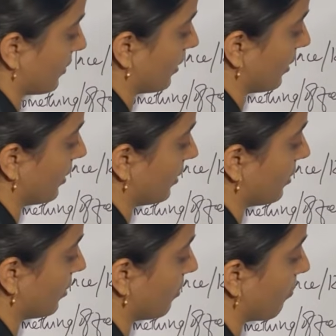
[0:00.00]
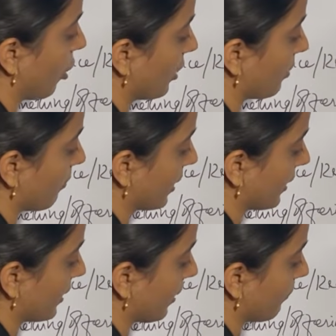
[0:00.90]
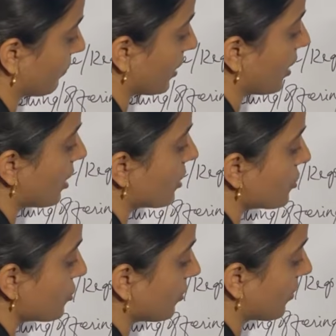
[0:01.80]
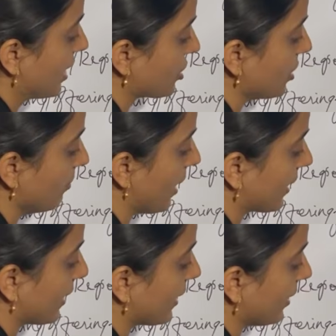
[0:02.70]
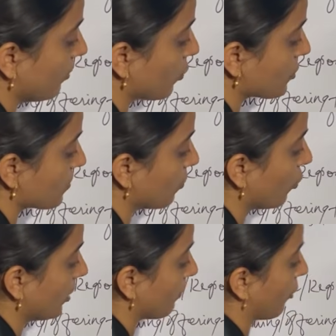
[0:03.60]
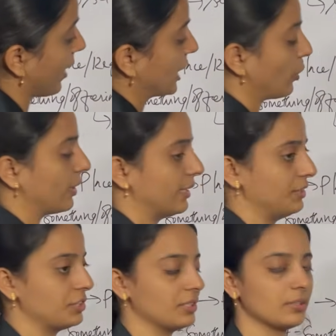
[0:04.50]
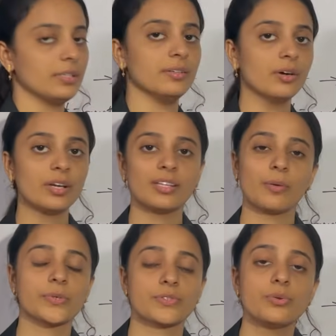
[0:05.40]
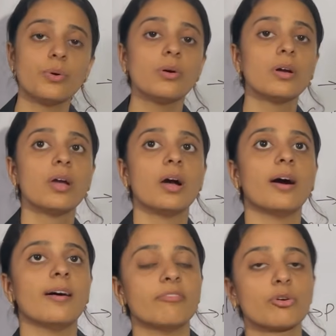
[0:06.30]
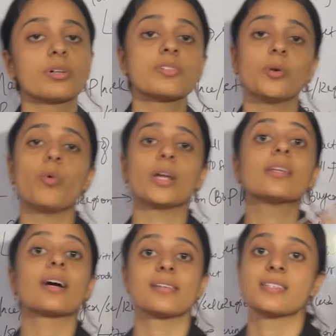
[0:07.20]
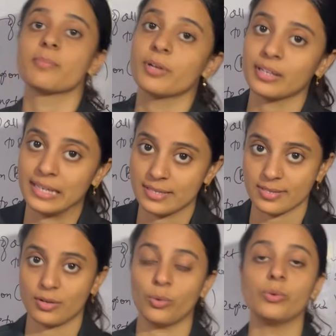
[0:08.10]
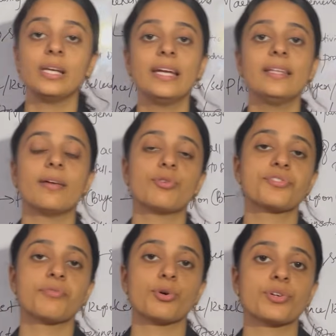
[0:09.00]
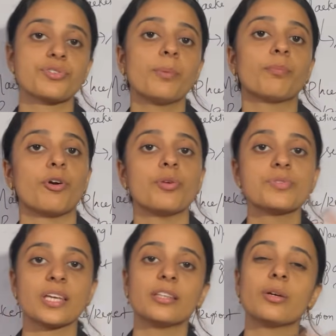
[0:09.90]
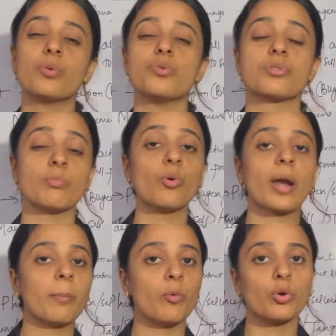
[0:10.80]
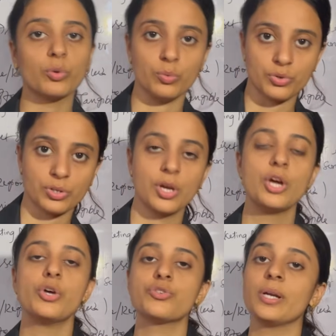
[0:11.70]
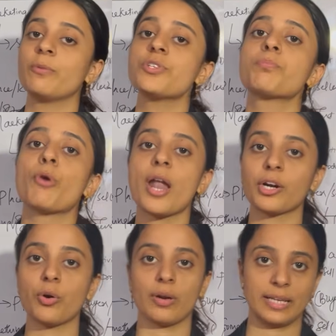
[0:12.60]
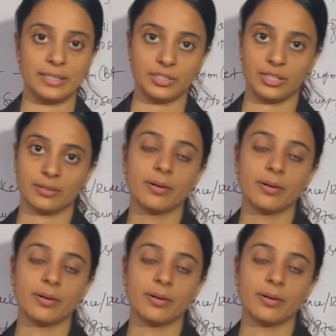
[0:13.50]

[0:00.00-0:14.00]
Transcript: and modern marketing. So traditional marketing was more product oriented. Here there was no focus on what the customer needs. Only there was a focus on producing the goods, more and more goods. So it was product oriented.